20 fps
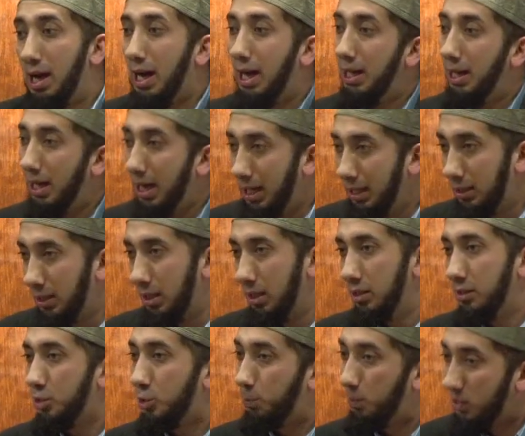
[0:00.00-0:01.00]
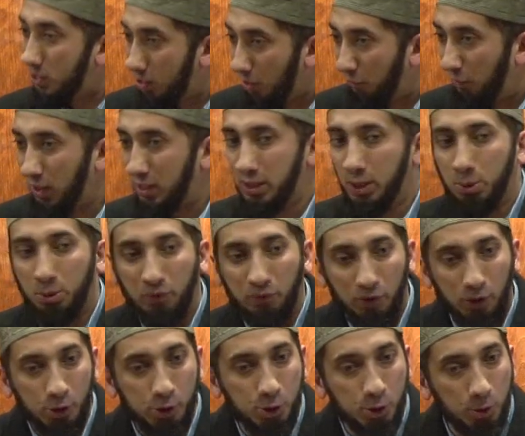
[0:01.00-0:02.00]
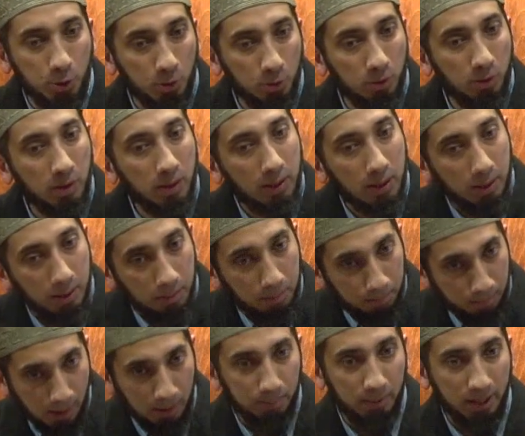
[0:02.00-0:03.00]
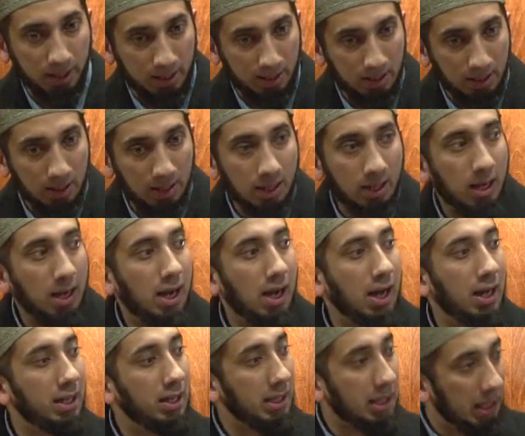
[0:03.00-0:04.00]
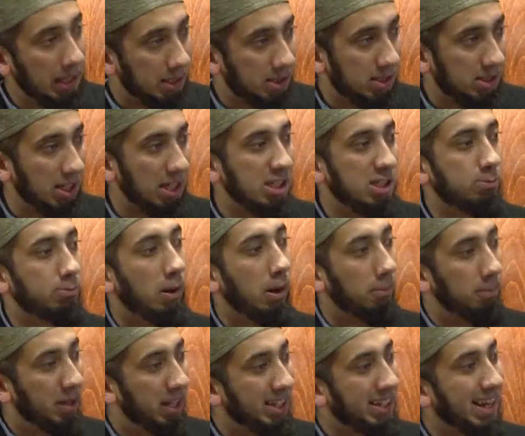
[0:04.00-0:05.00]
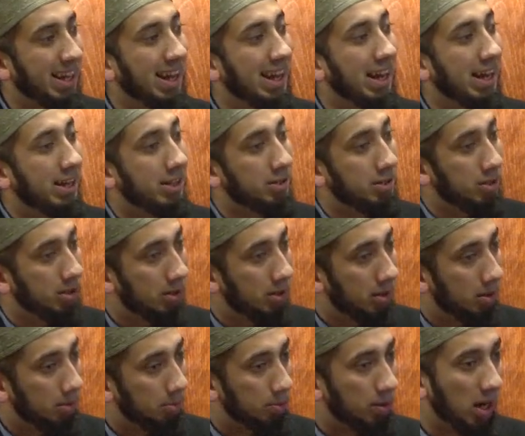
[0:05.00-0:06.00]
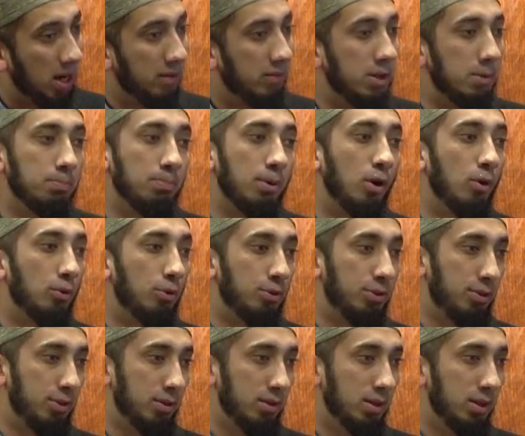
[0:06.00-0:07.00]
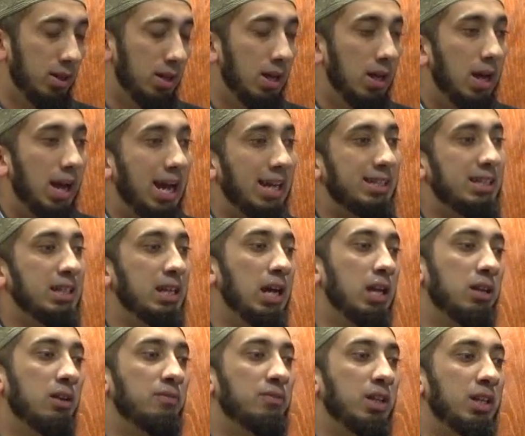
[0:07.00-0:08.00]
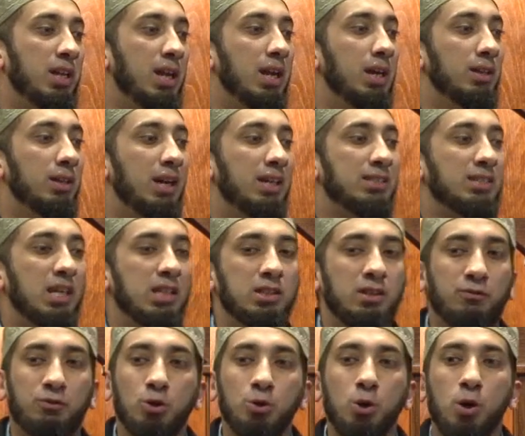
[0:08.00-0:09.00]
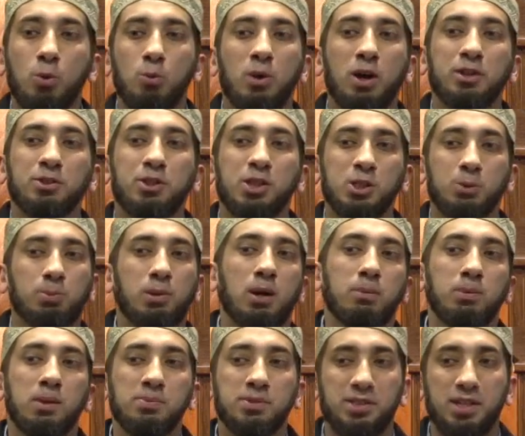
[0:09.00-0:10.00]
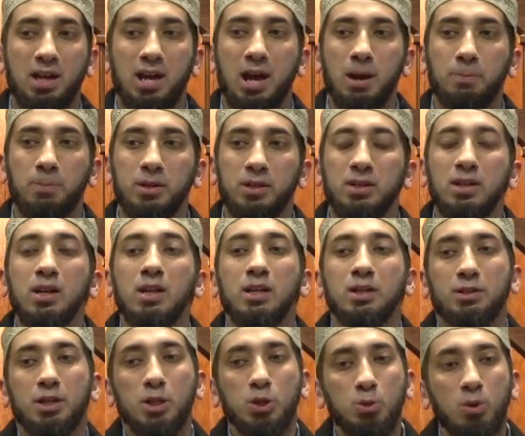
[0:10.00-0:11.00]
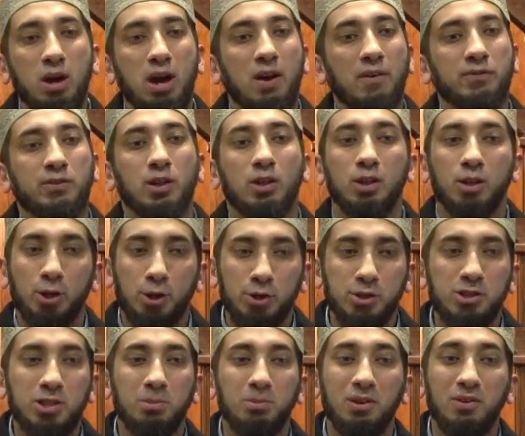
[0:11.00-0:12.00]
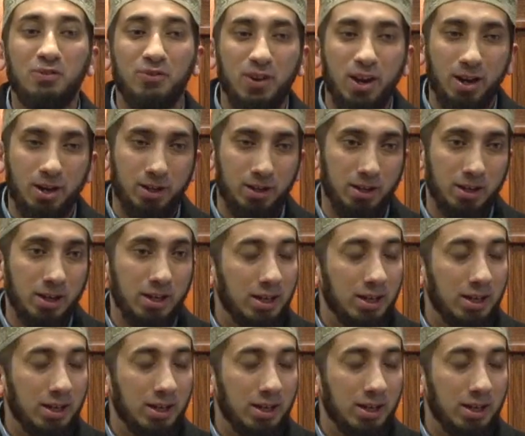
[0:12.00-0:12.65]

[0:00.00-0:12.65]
Al-adl specifically refers to public. Al-qist is public and private both. At the end of the day, Allah says, if you don't want these problems to happen, then you have to learn to be fair.